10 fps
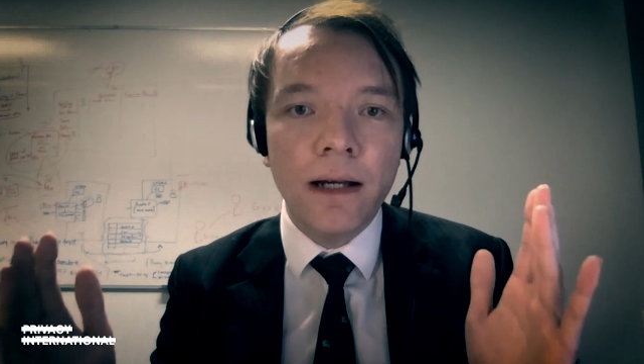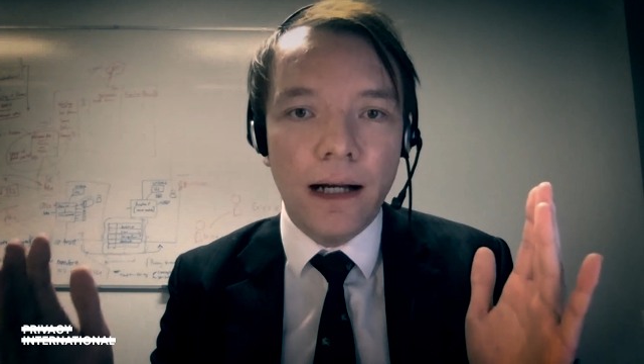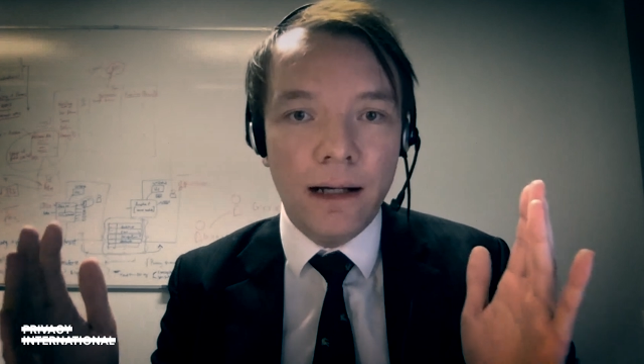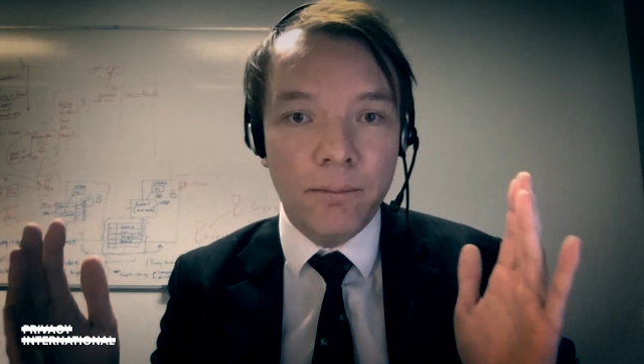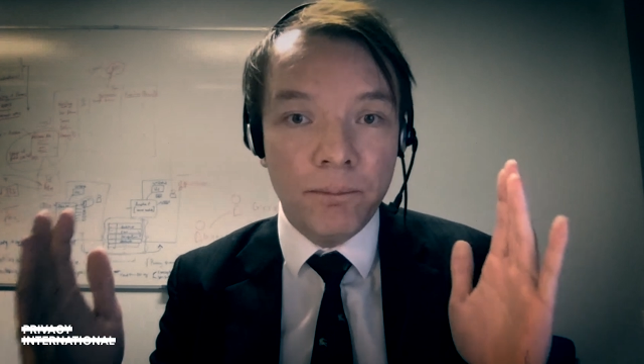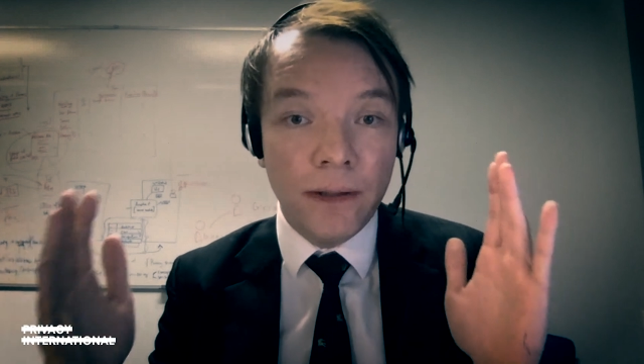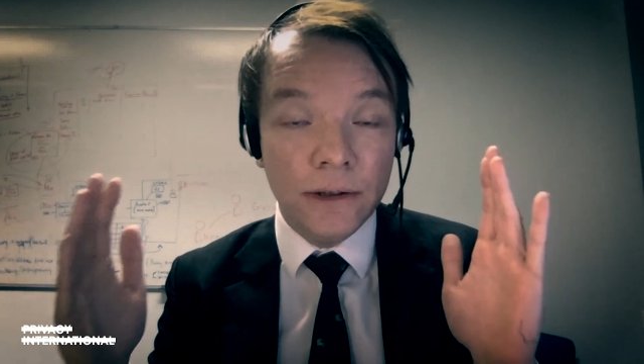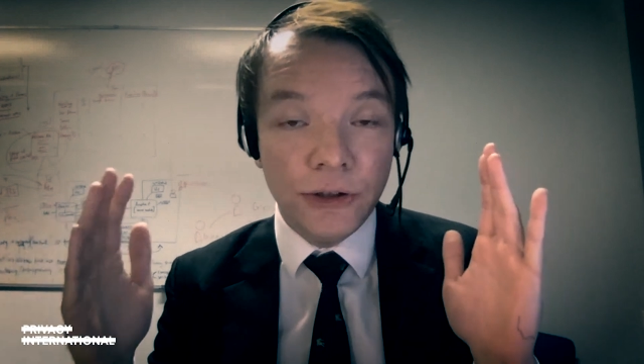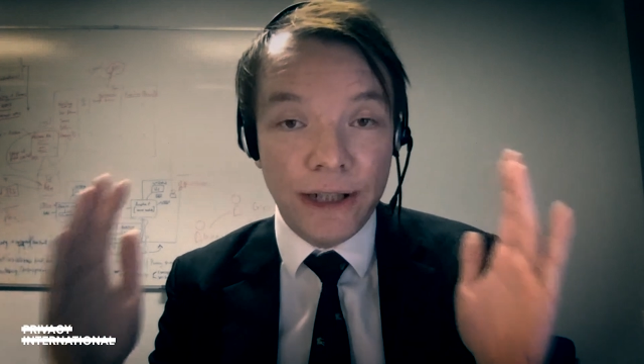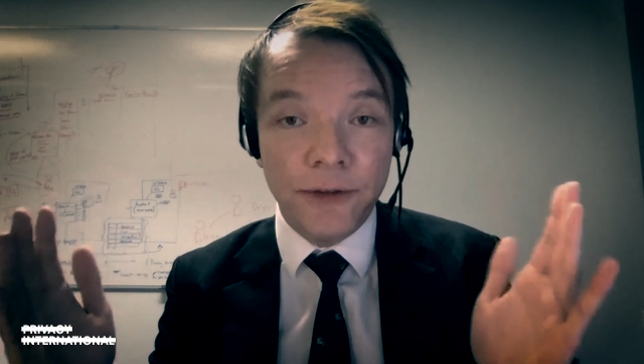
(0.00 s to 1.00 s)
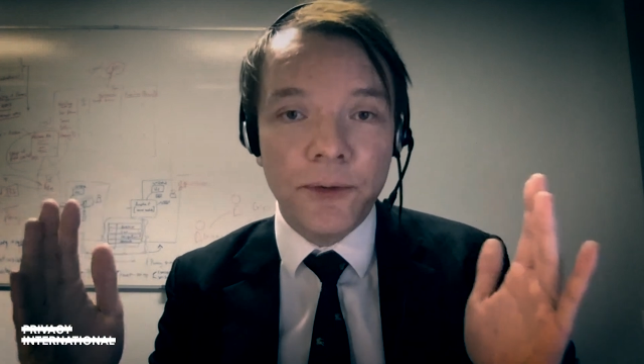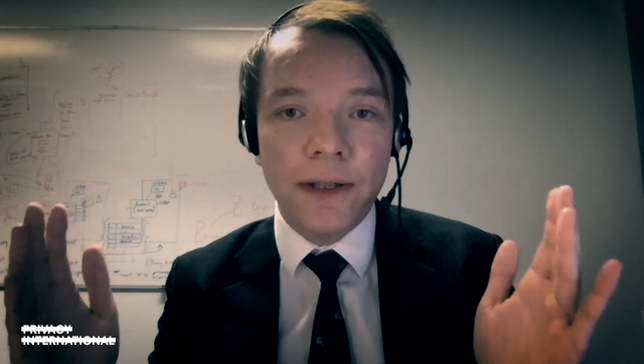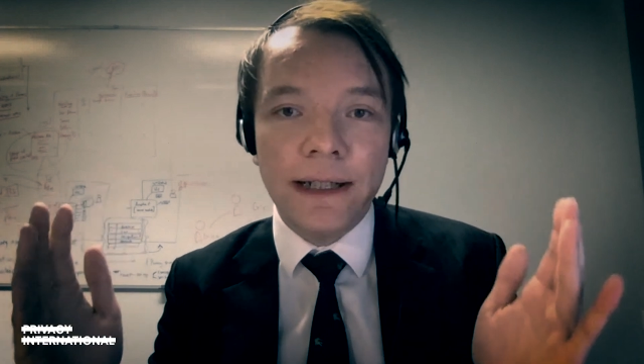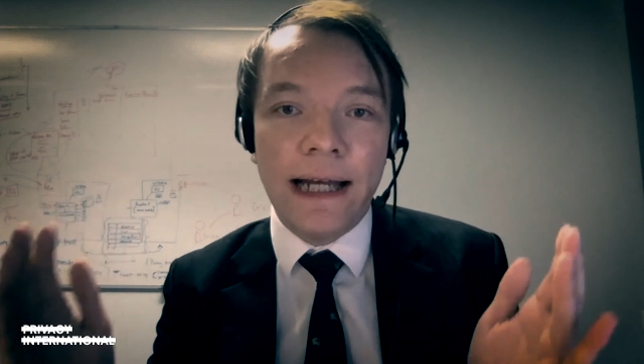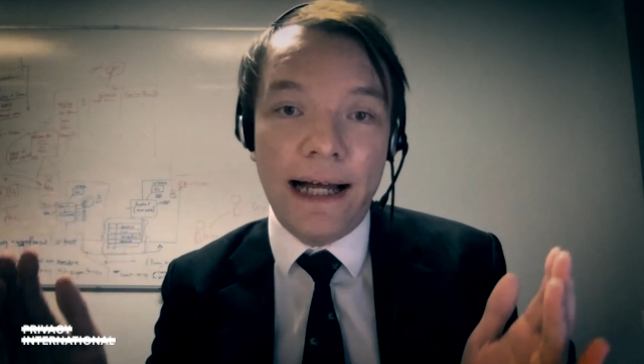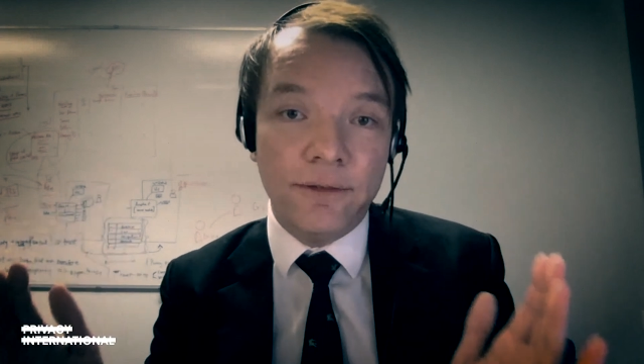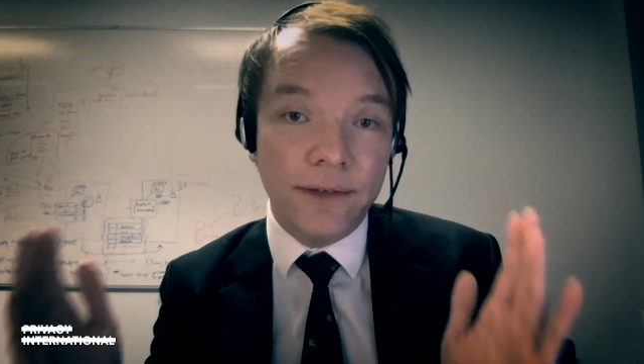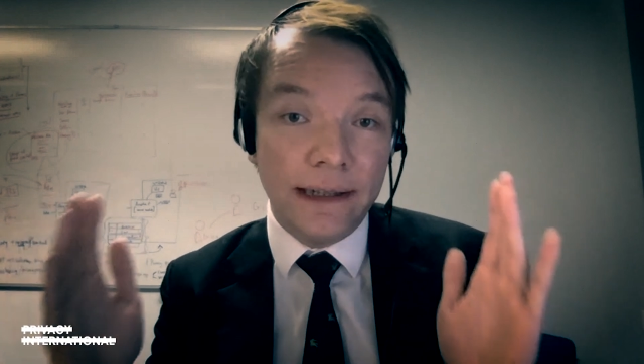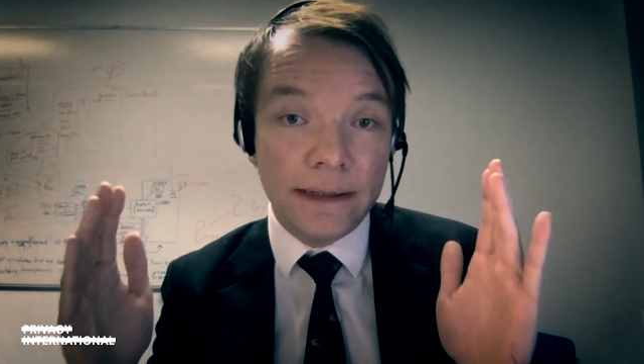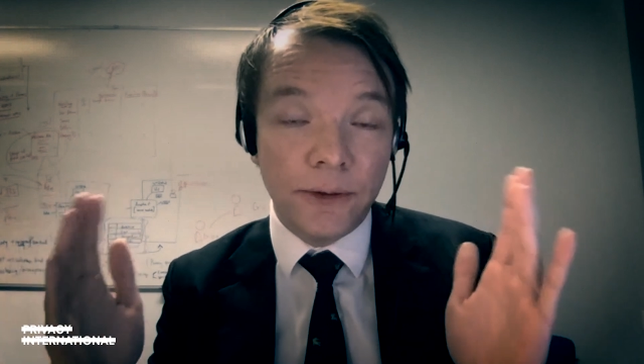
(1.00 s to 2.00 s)
um, generally have
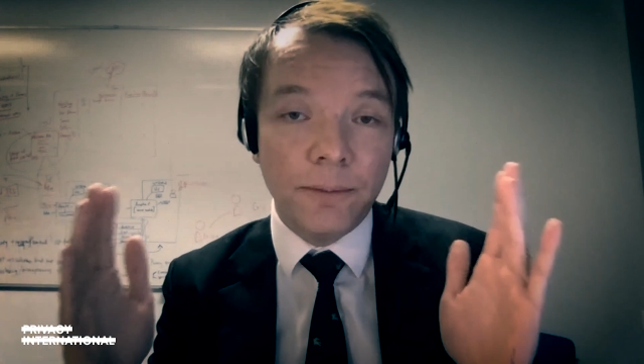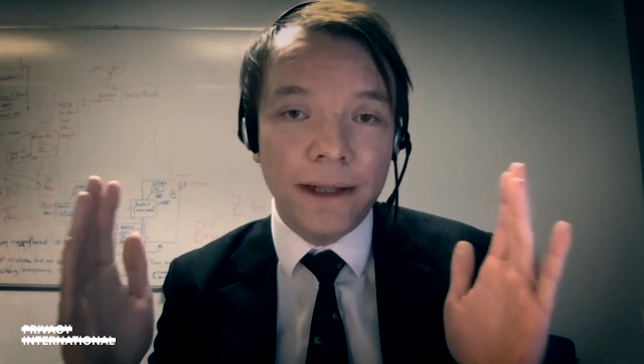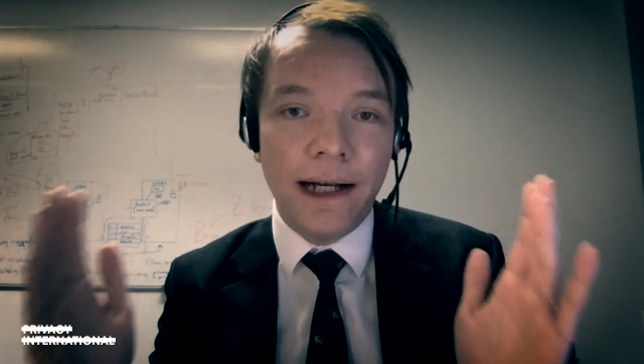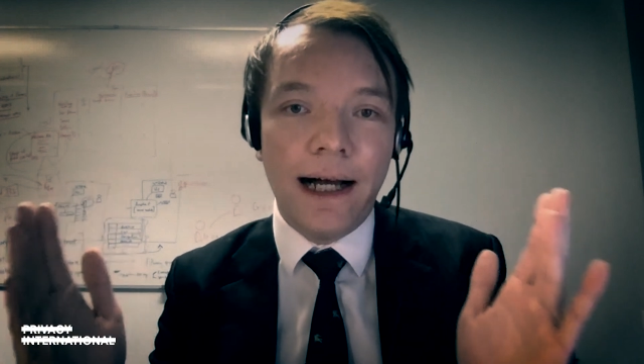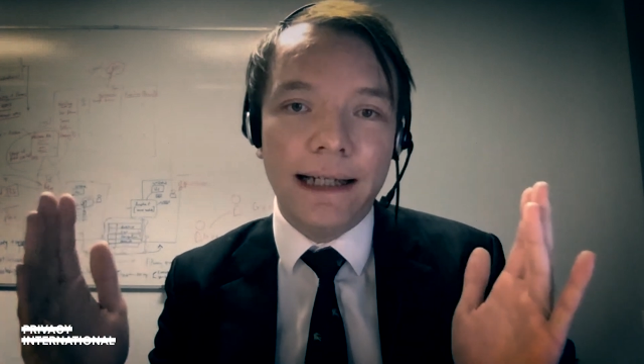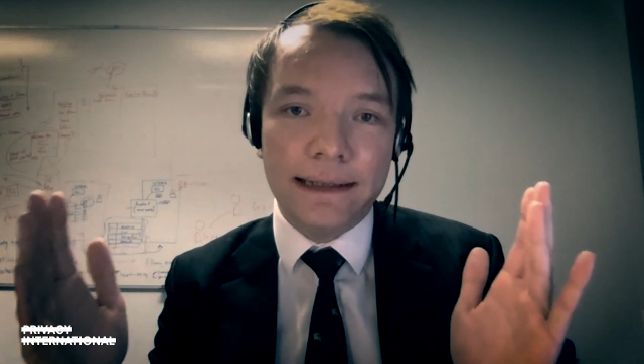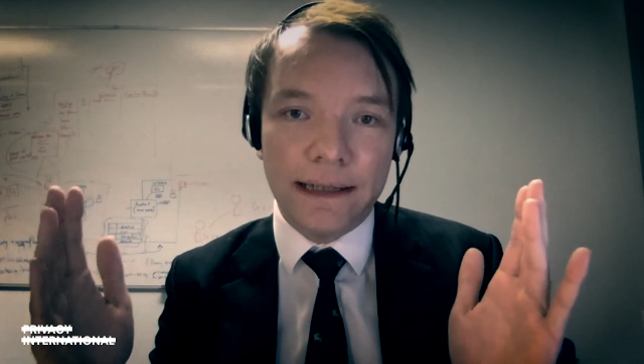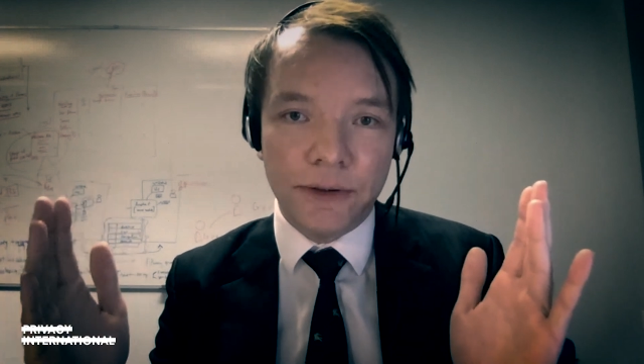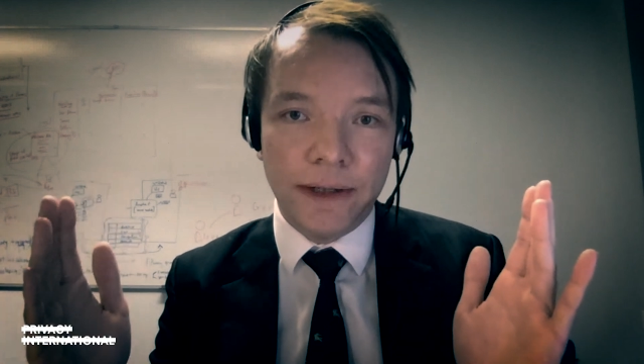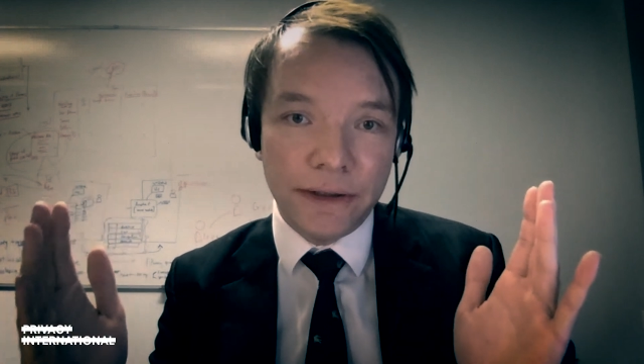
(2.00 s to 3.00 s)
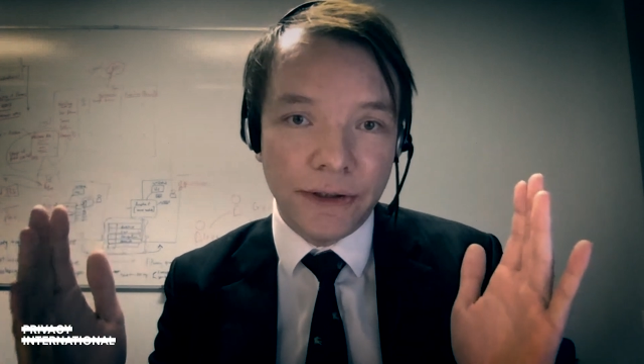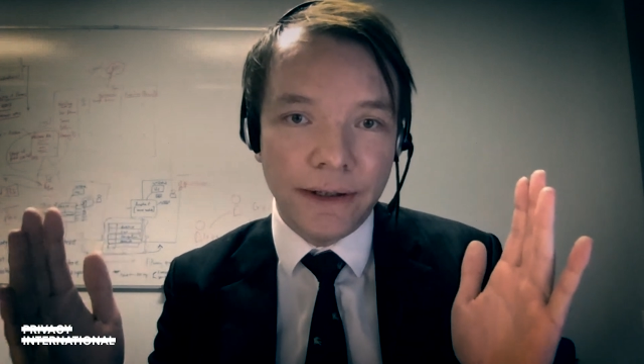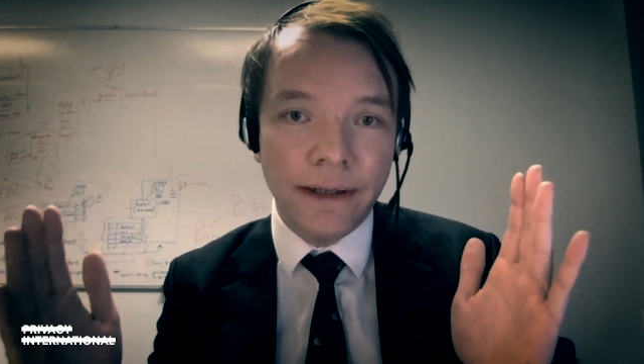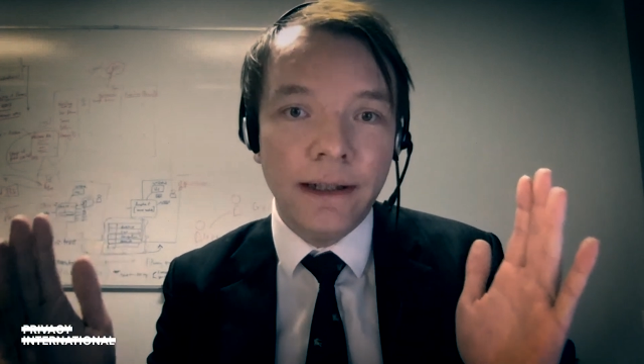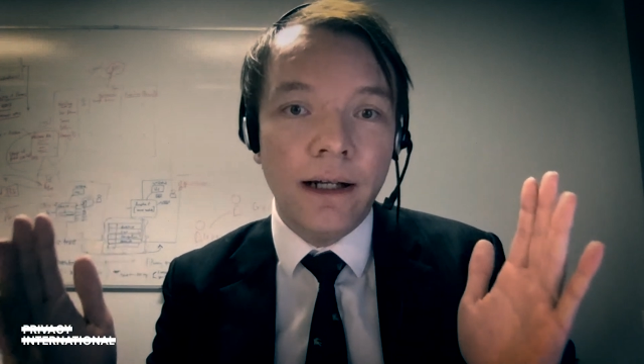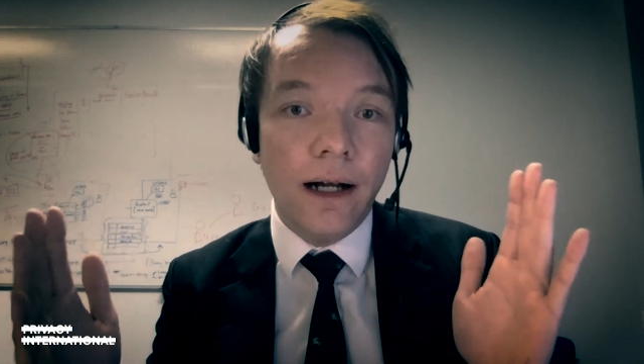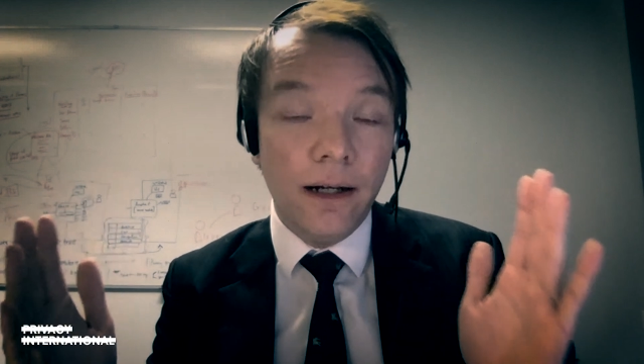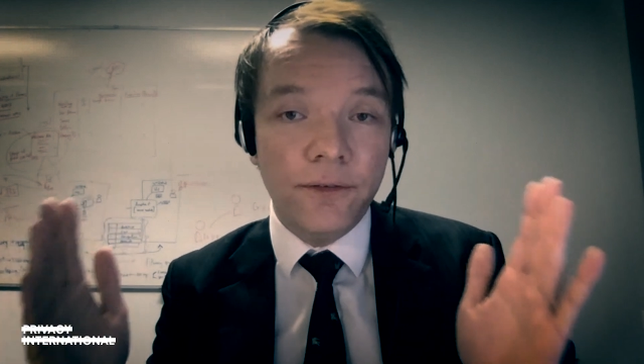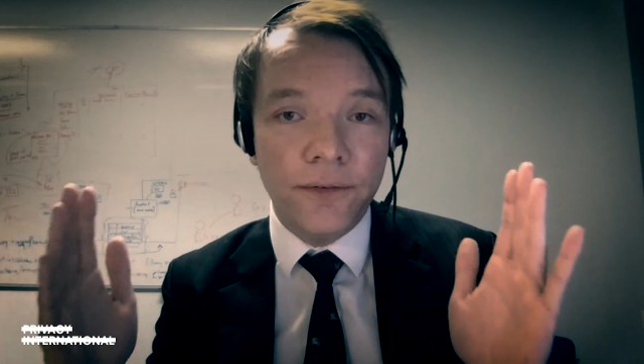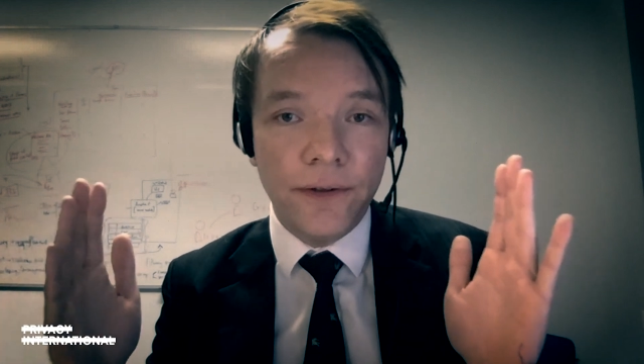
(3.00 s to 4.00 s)
extremely high saturation
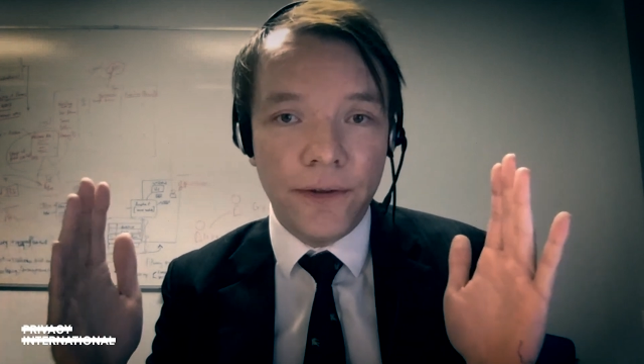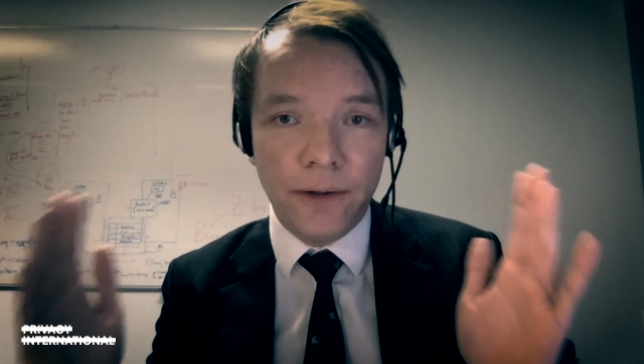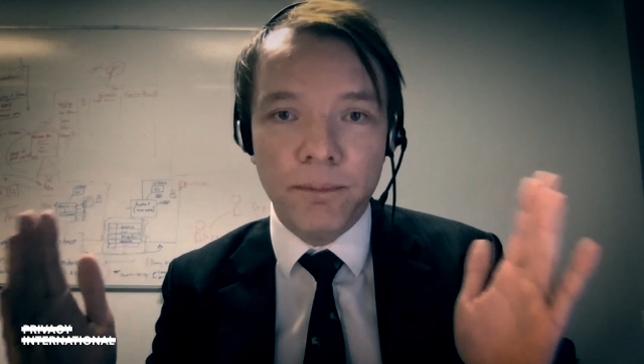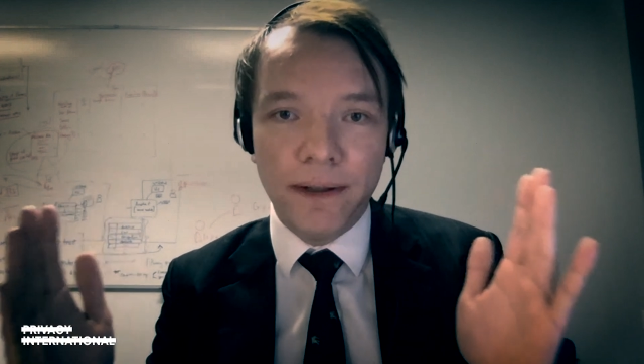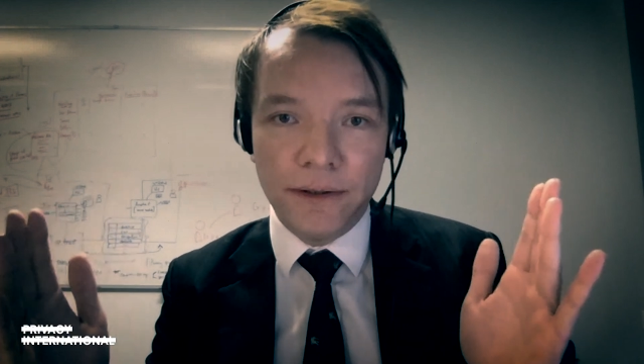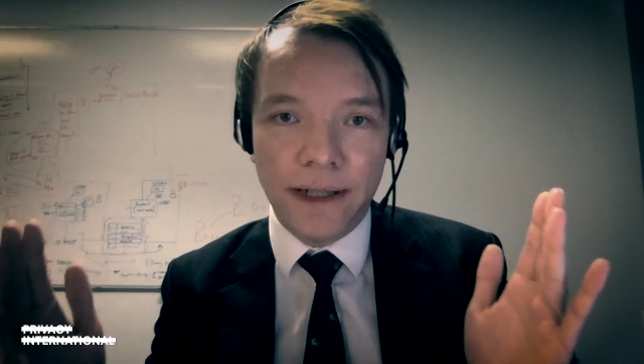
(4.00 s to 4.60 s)
of third party